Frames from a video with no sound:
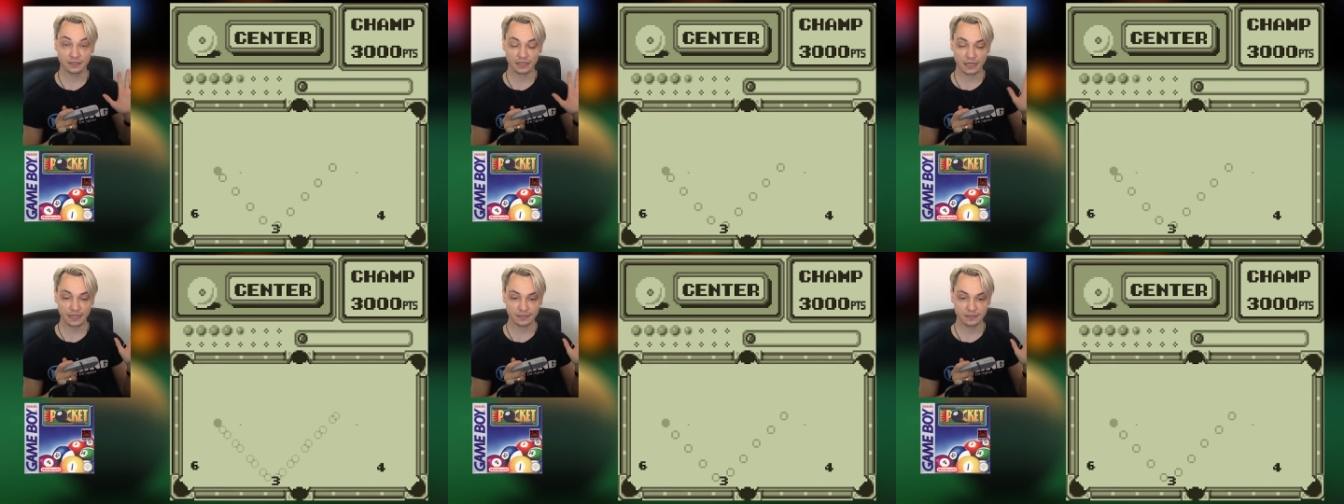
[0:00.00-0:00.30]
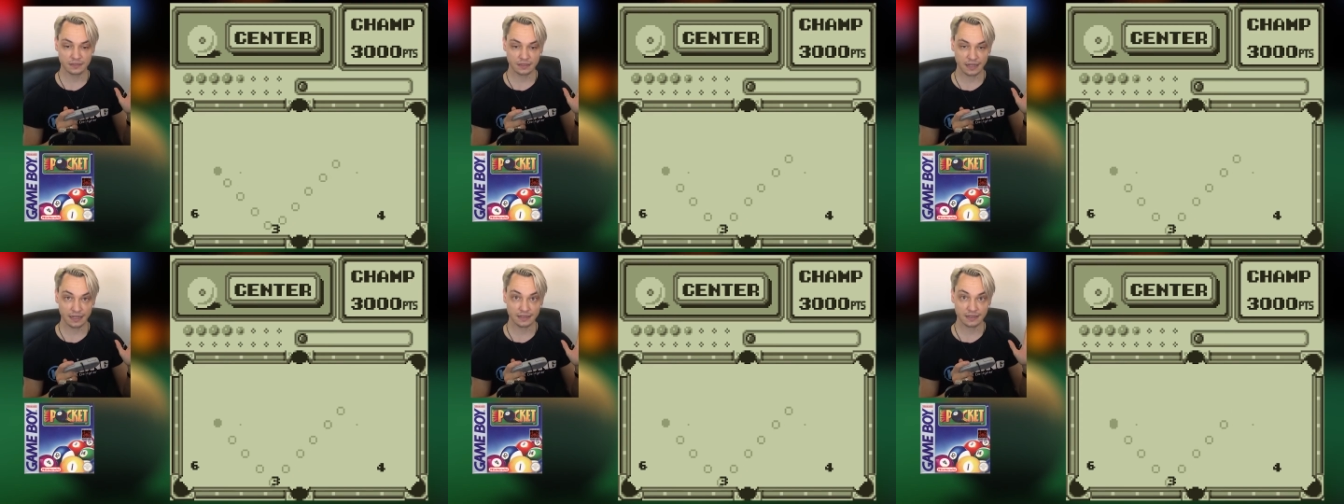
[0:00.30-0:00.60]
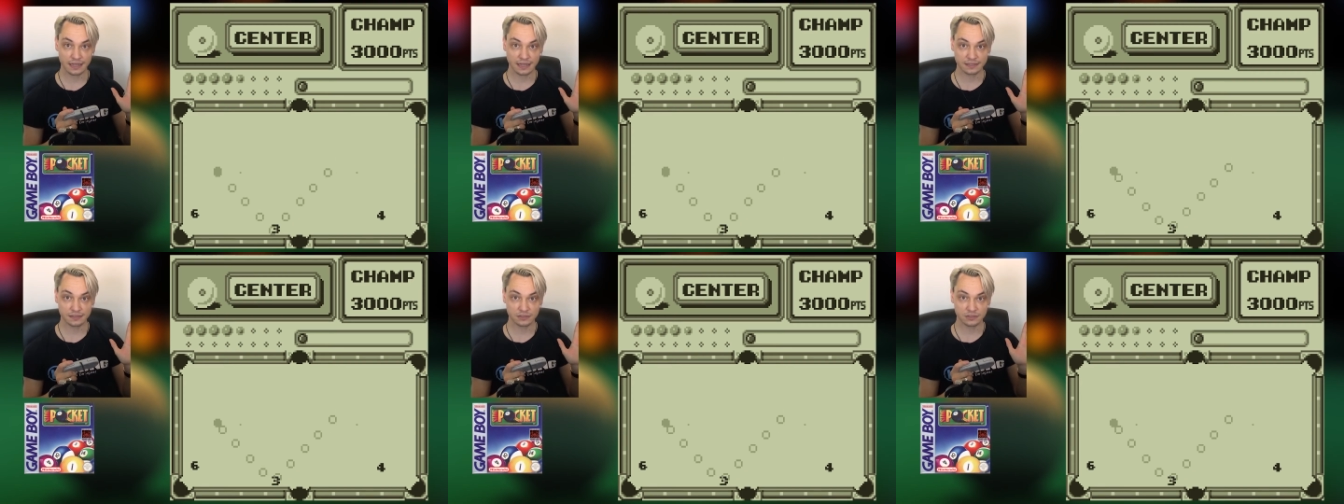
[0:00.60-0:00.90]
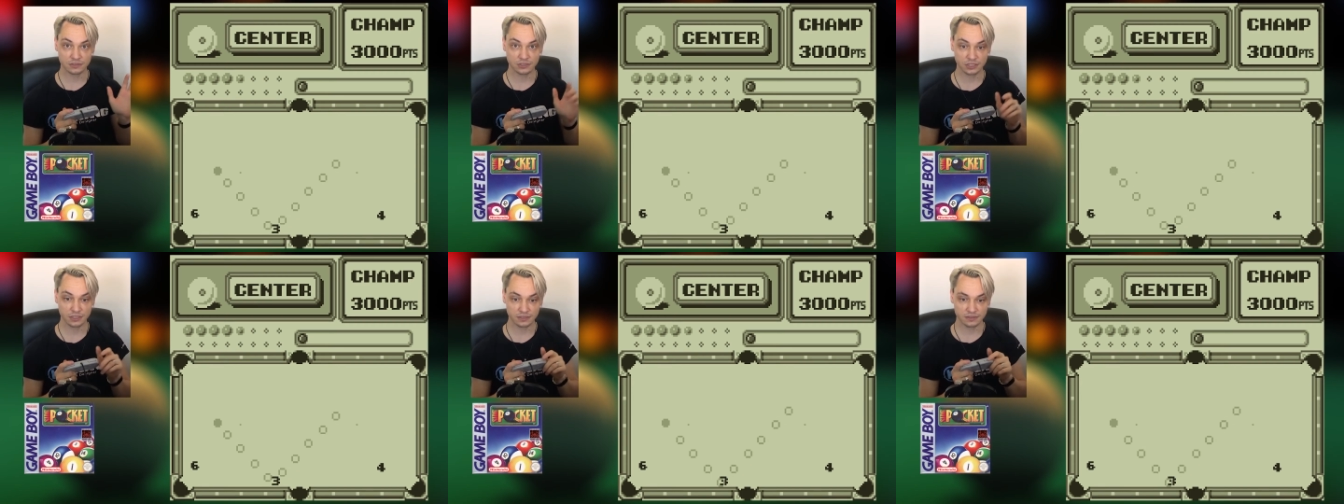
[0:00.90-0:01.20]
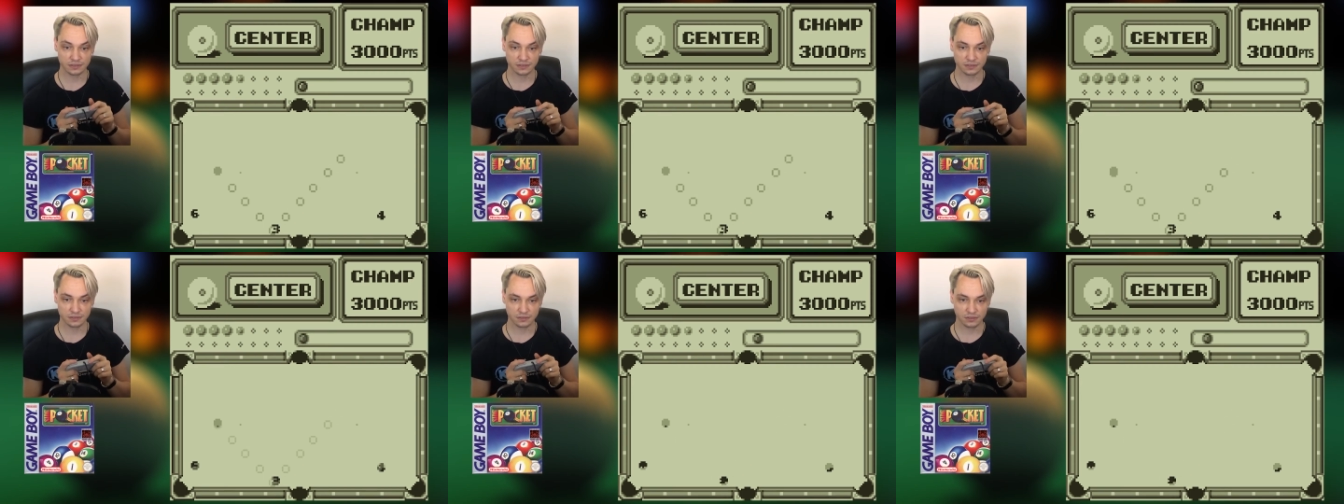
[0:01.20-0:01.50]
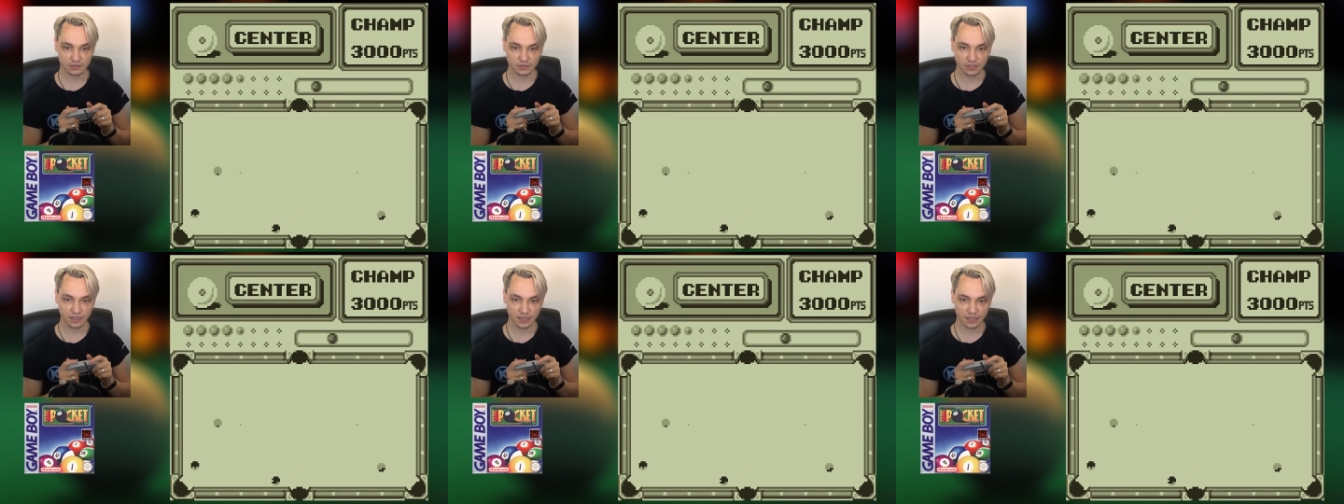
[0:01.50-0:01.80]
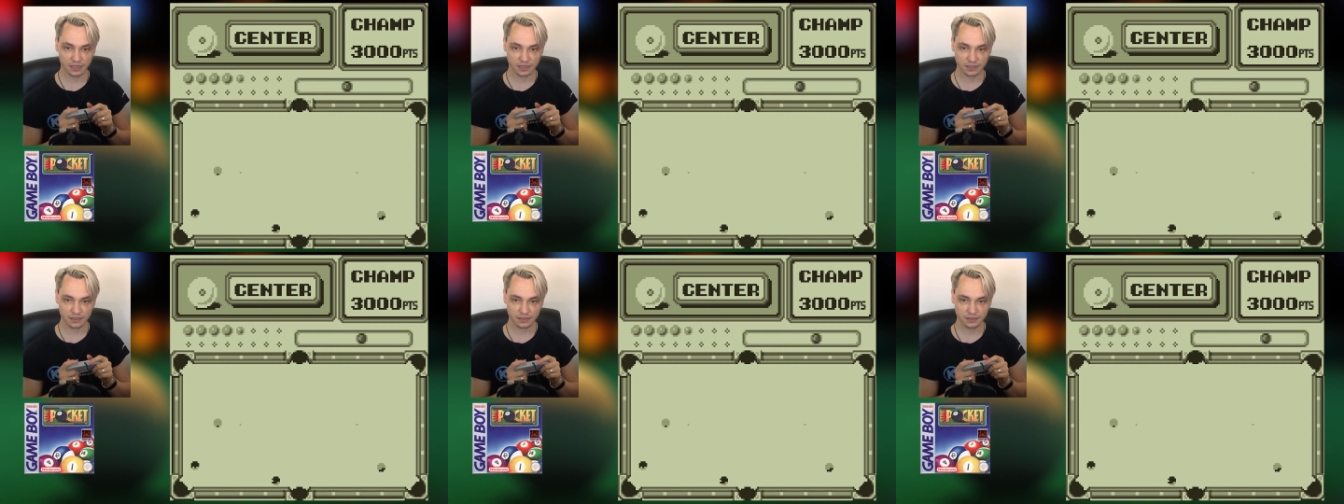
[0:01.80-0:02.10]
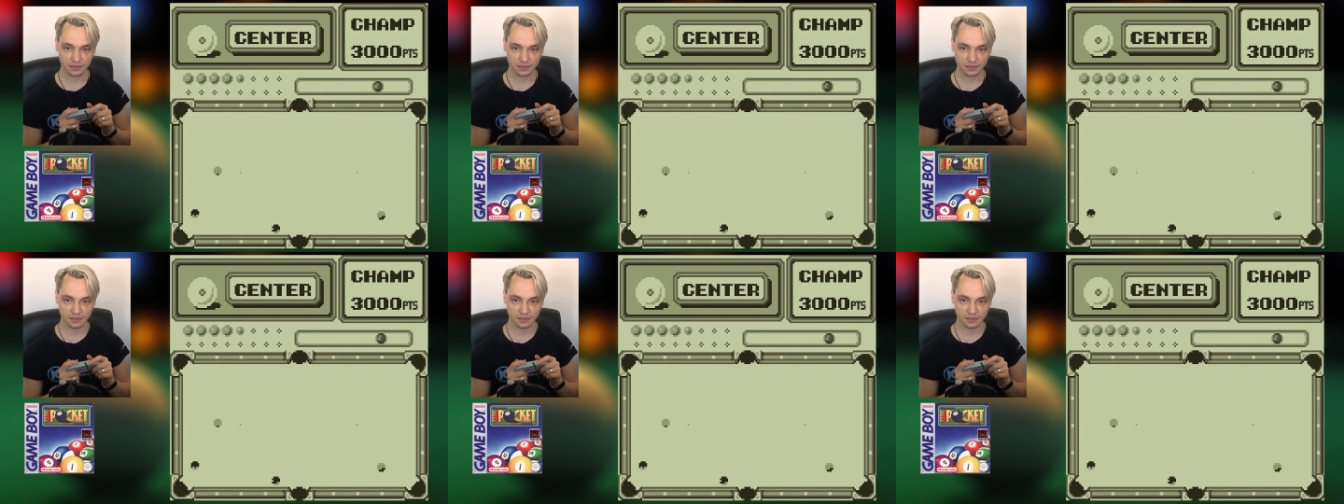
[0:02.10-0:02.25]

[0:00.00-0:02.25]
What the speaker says: Let's not jinx it. Okay.